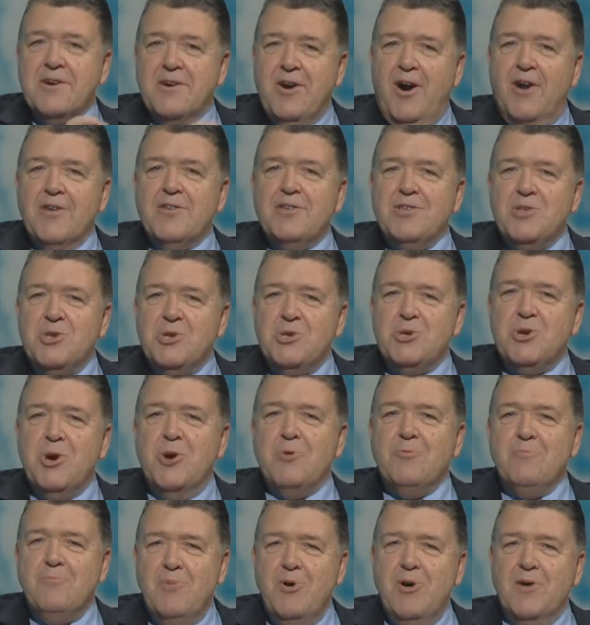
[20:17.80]
God had
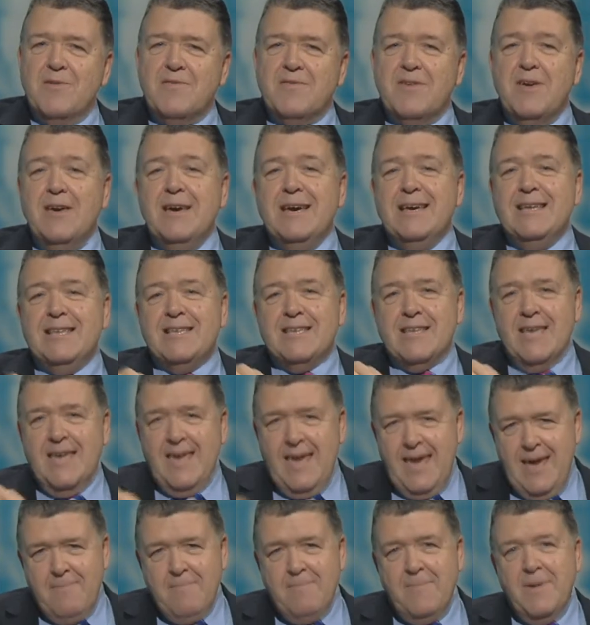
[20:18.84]
shown mercy to
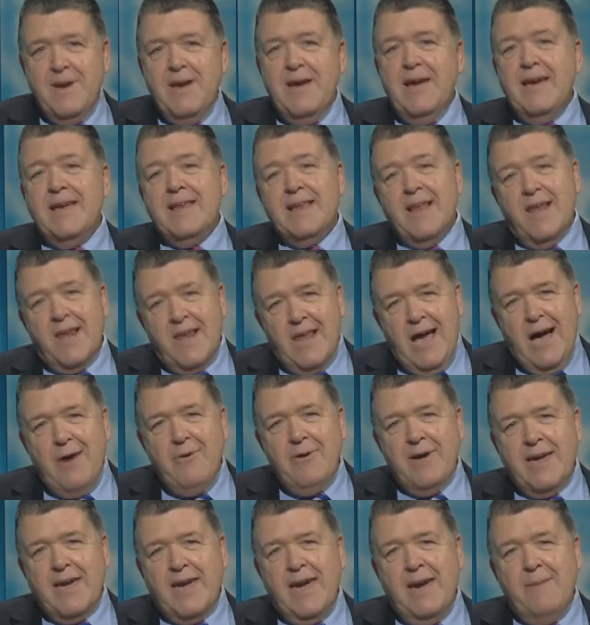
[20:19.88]
him in
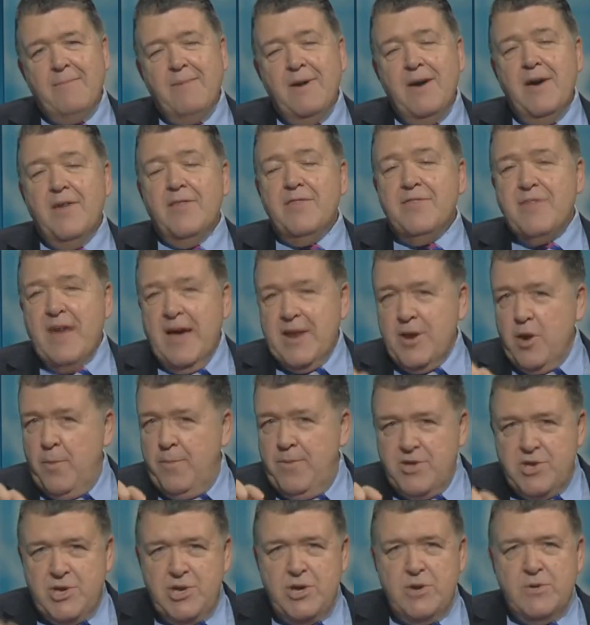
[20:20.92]
allowing him that
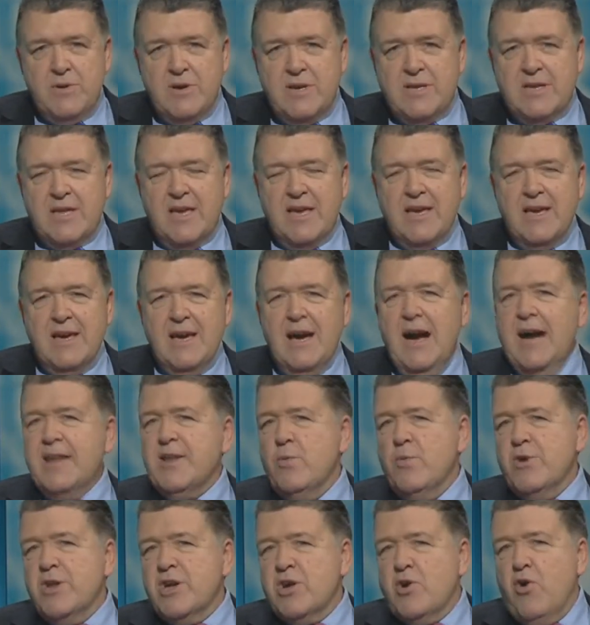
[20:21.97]
opportunity. I
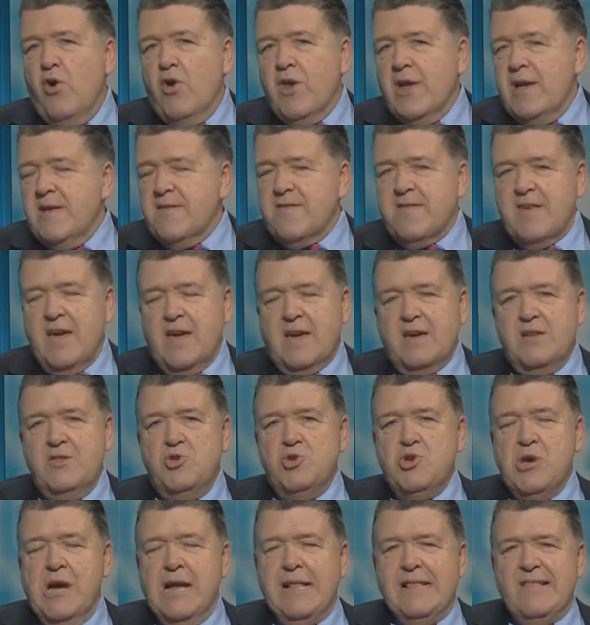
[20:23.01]
don't want to call it a second
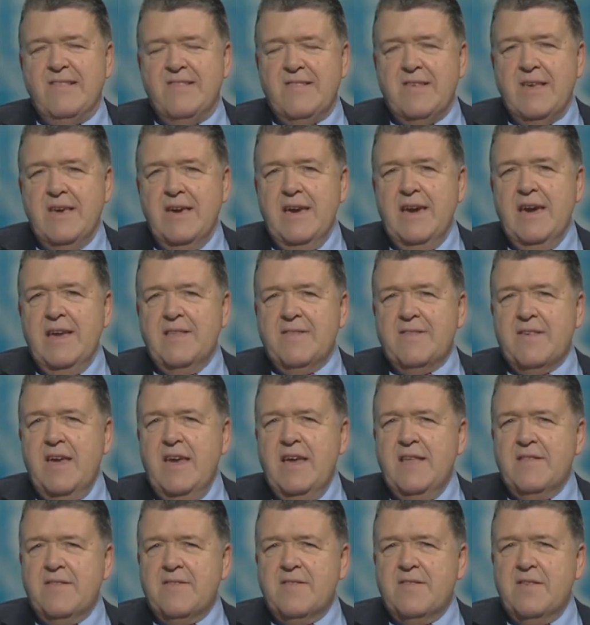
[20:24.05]
chance.
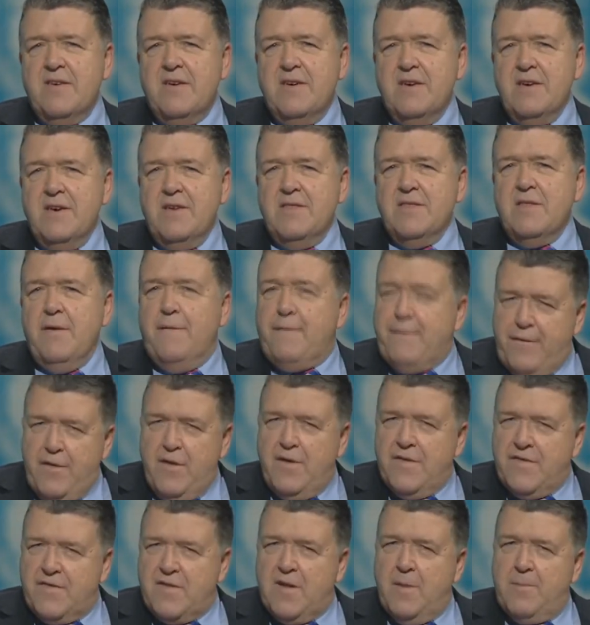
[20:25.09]
It's the
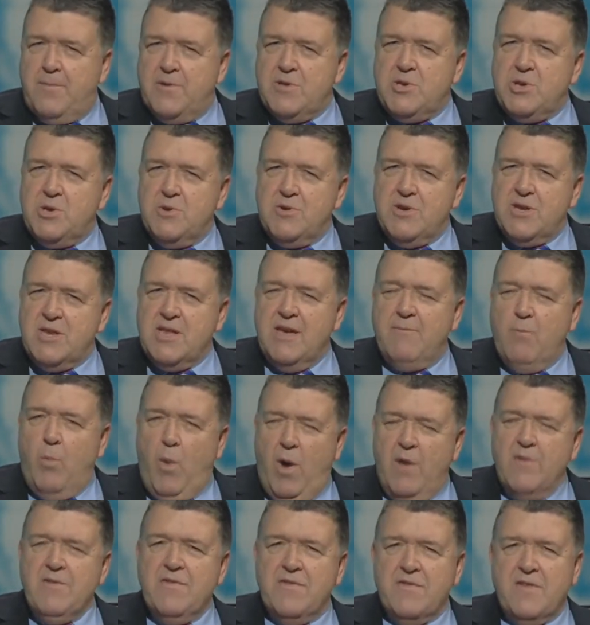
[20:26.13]
first opportunity in
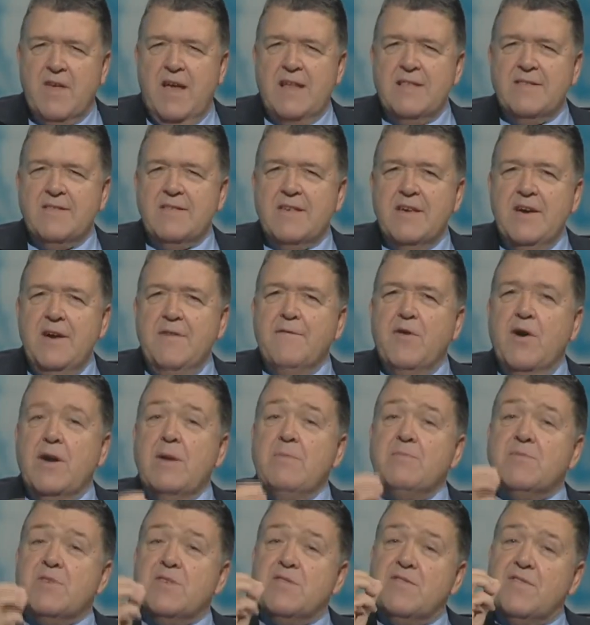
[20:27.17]
one sense for
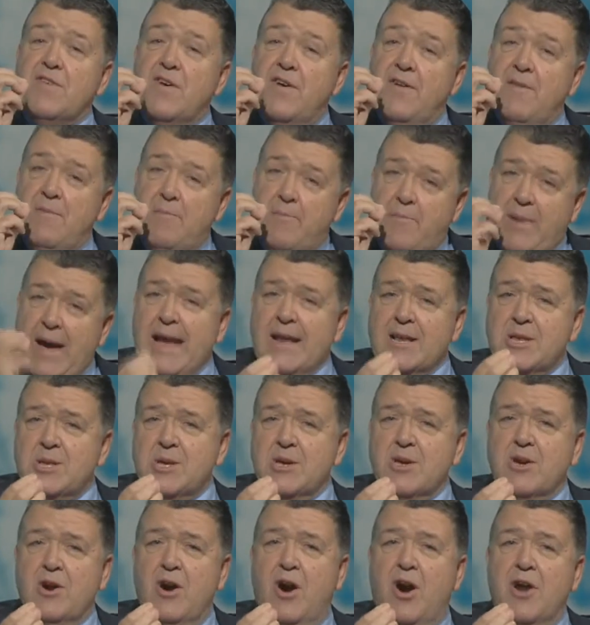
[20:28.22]
him to turn back to
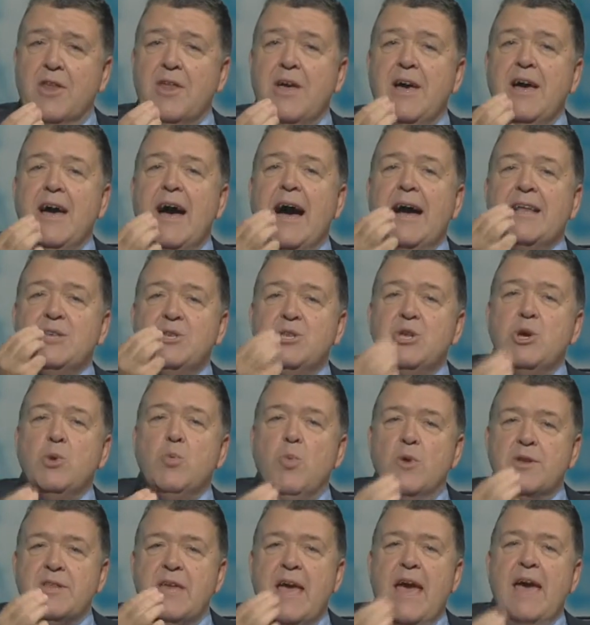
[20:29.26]
God and do
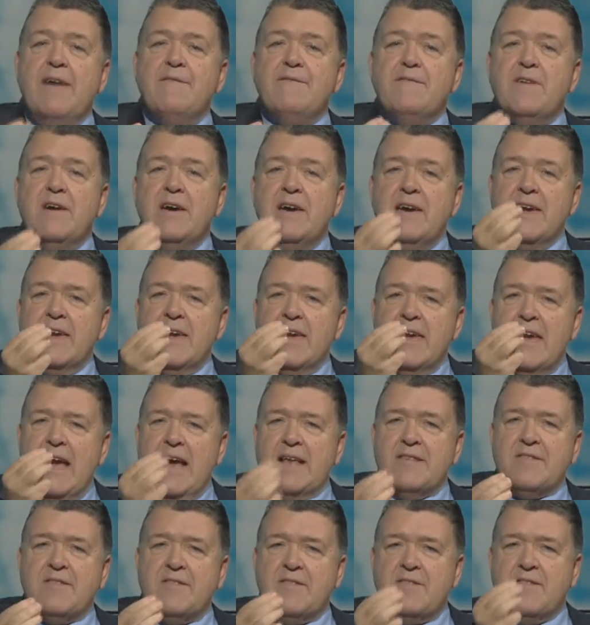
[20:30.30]
whatever he
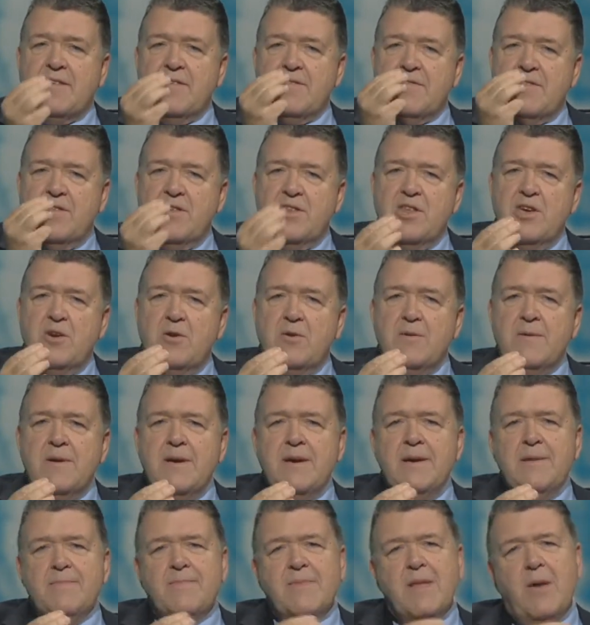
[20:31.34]
asks us to do.
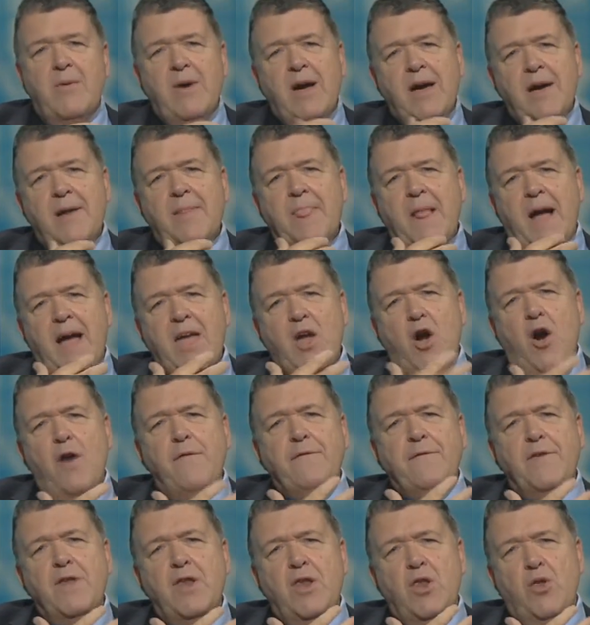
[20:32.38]
Now, I
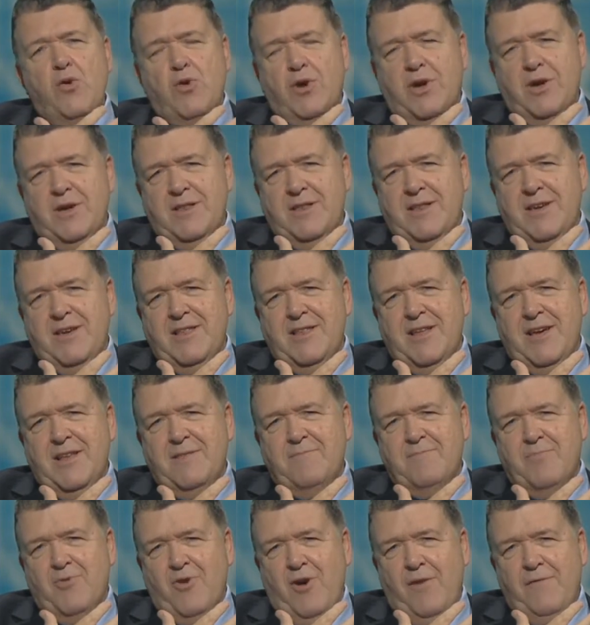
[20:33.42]
often look
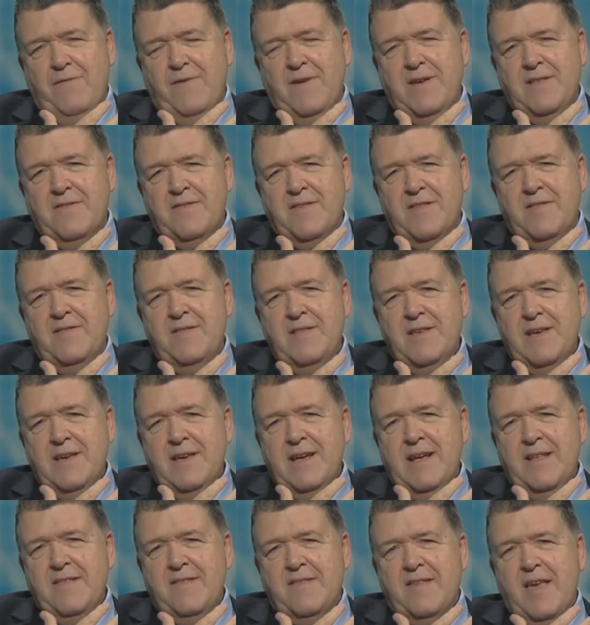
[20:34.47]
at prophets and
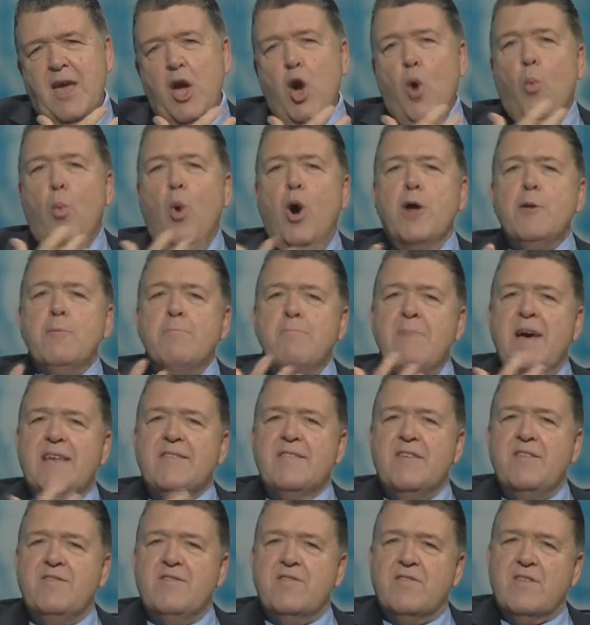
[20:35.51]
say, what
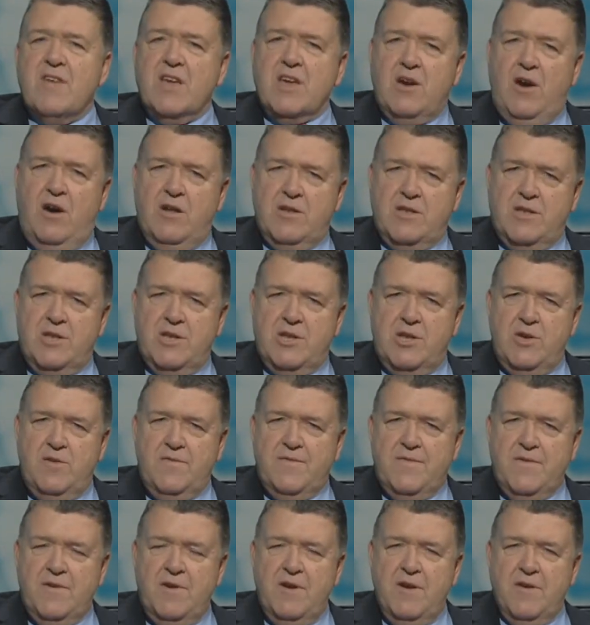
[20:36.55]
message has it got to do
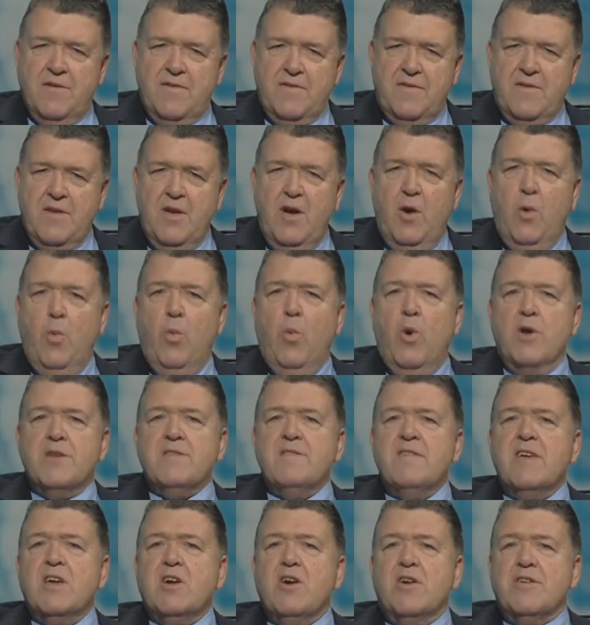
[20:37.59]
for us? What
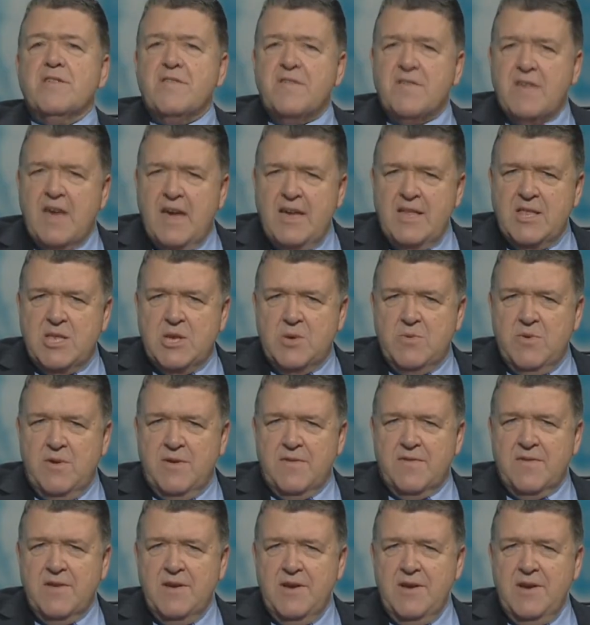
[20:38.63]
has it got to say to
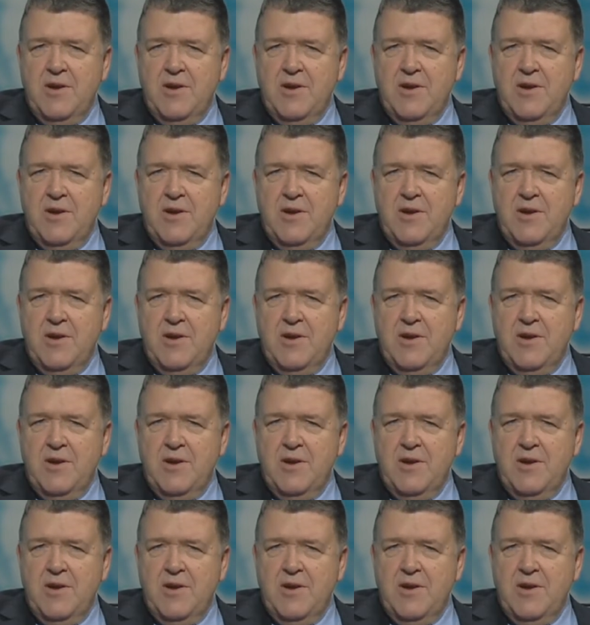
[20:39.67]
us?